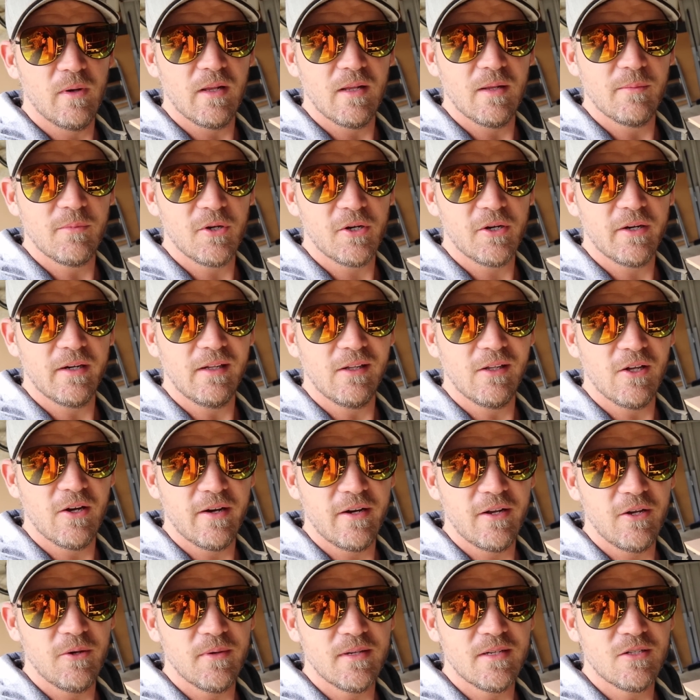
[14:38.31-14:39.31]
I'm not going to
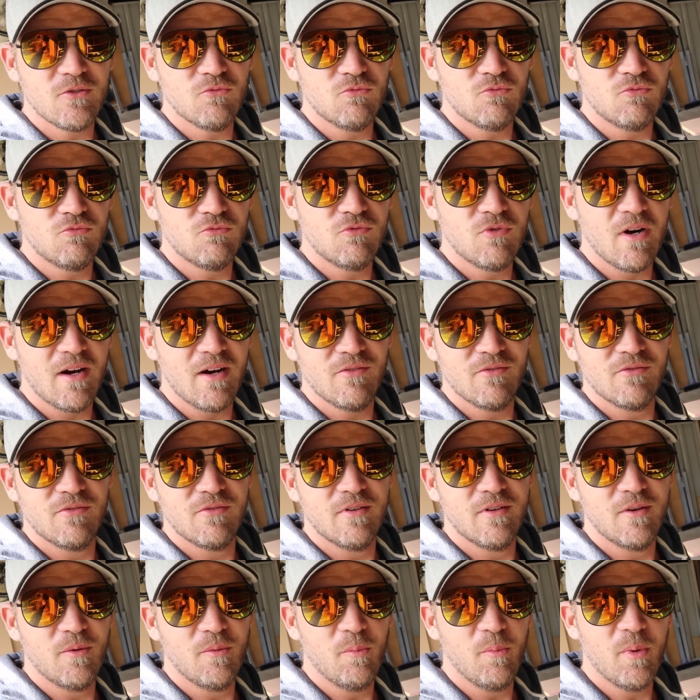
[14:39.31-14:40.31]
lie to you, it's
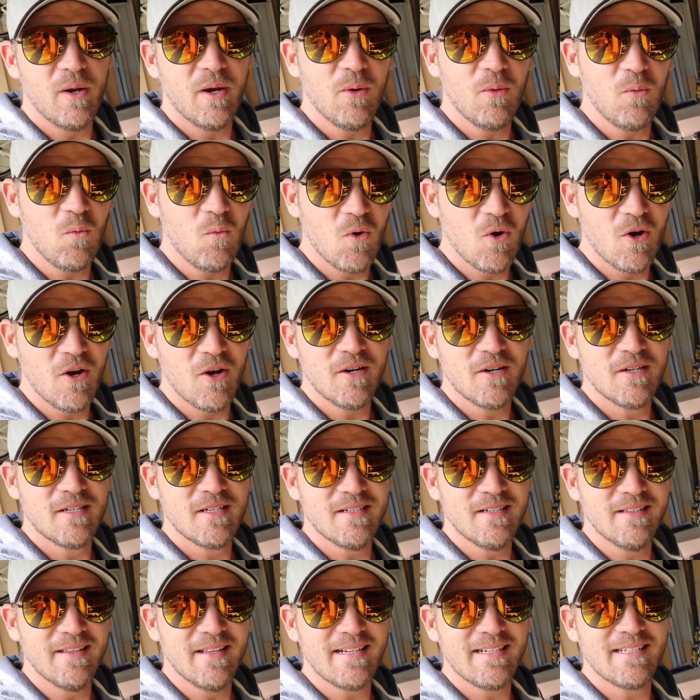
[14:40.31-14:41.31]
rough, but it
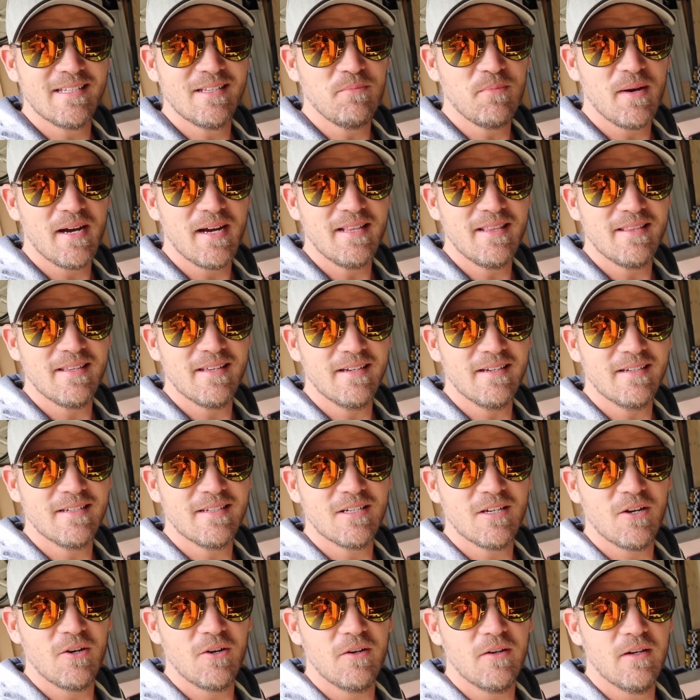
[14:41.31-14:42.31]
works, and that's the main thing.
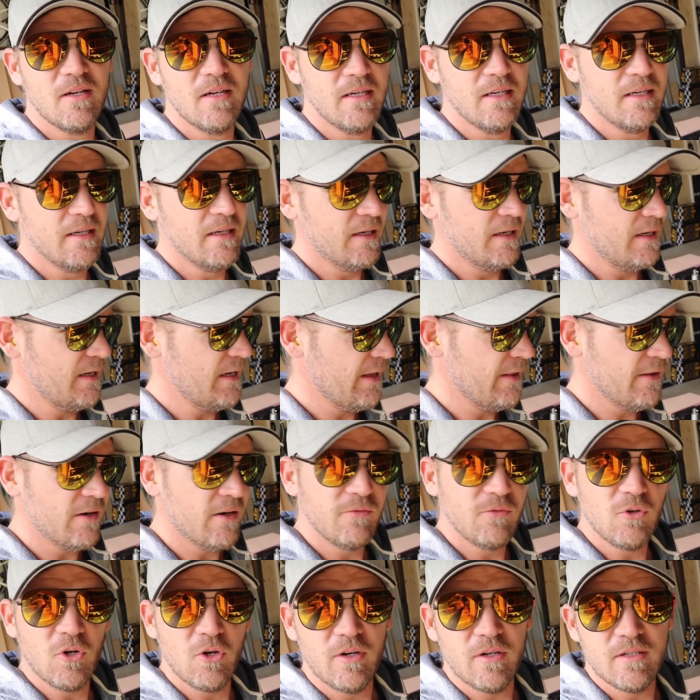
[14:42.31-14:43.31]
So now that
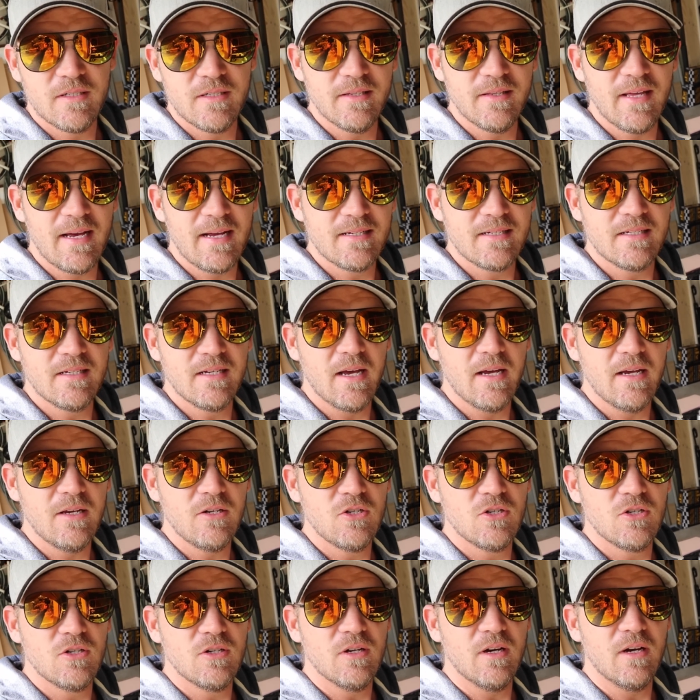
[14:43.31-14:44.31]
I've got it to that
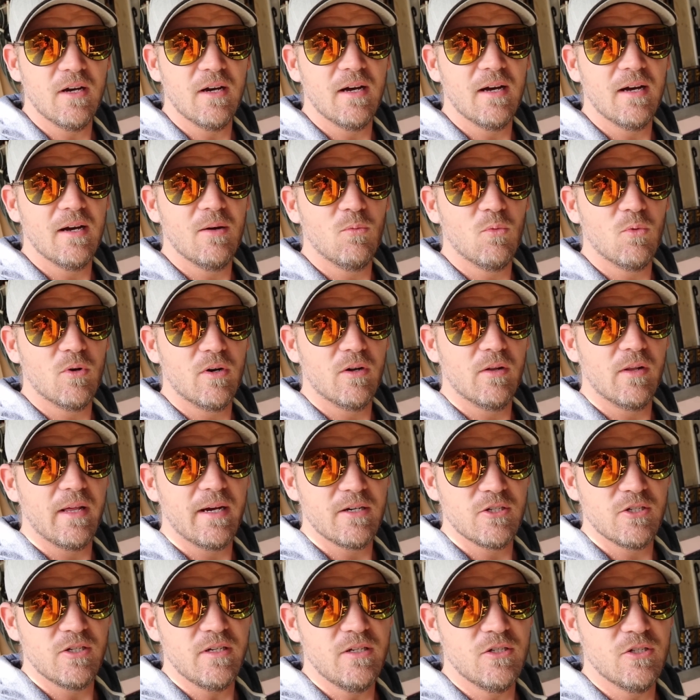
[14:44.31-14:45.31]
stage, uh, what I'll
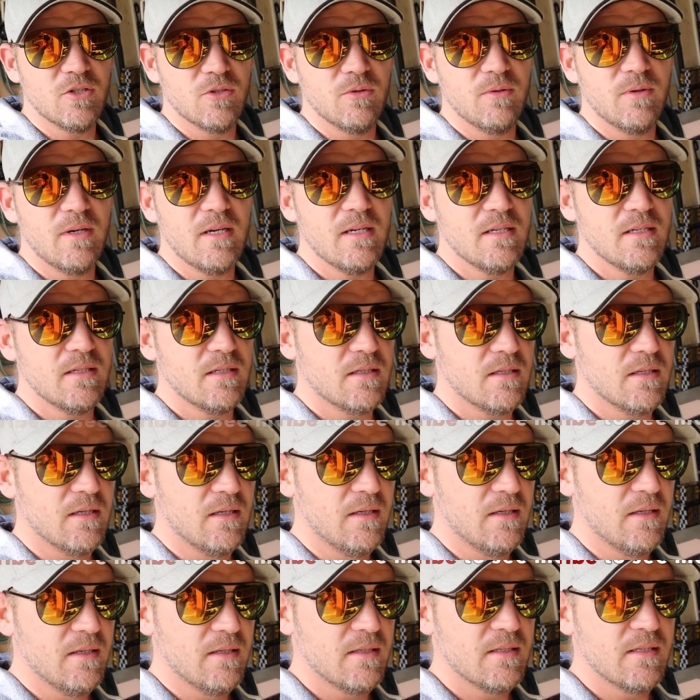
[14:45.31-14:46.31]
actually do is
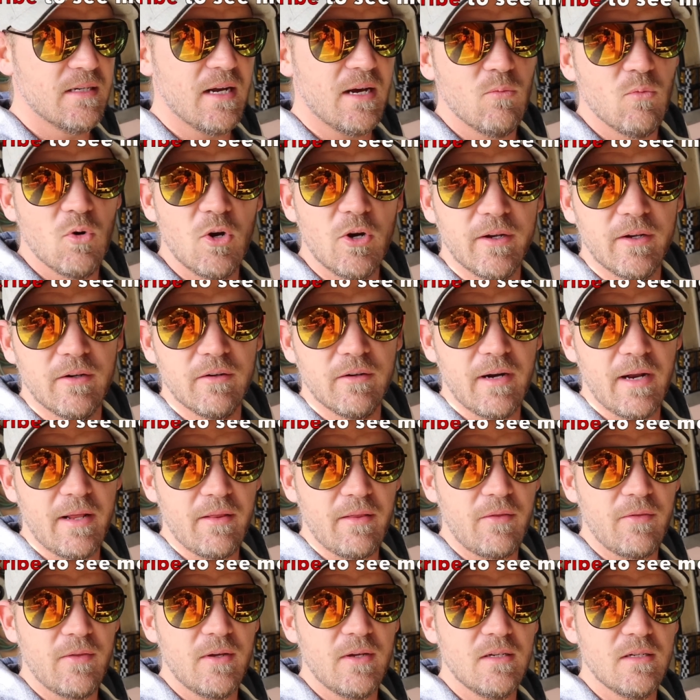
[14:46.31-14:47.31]
start working on
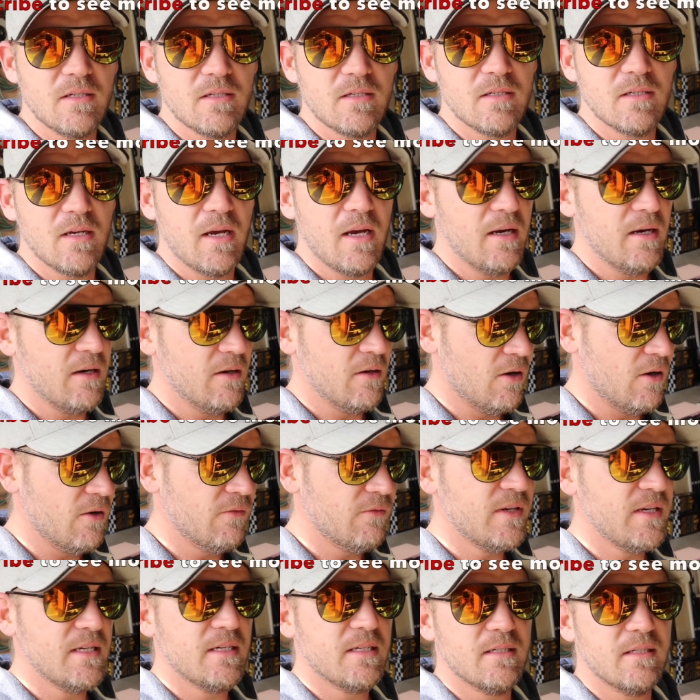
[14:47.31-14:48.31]
other things. It
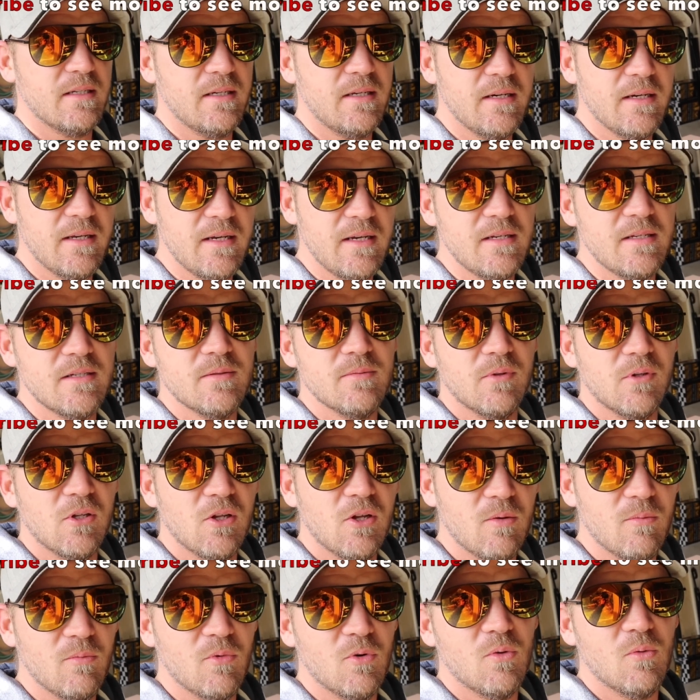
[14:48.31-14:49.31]
obviously needs a
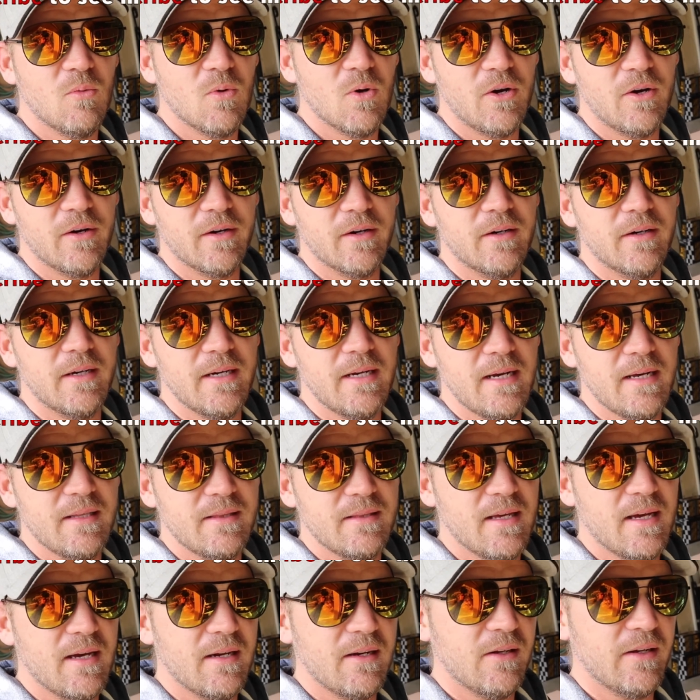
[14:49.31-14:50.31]
lot more work, and I
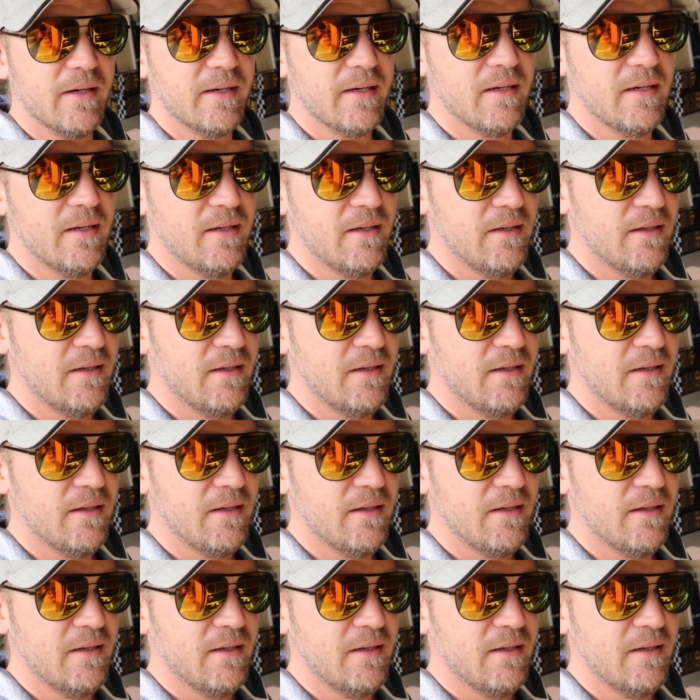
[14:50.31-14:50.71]
get that. Like